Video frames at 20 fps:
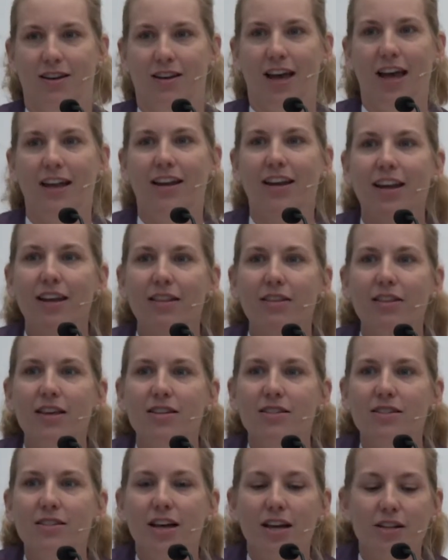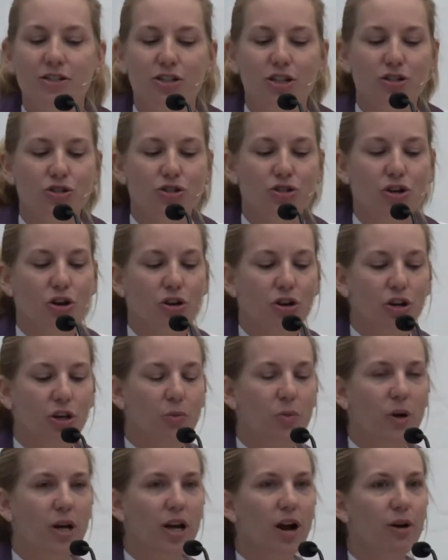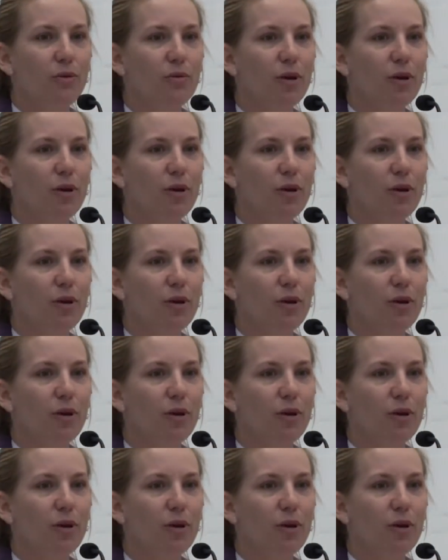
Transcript: And in this Lenten journey, we are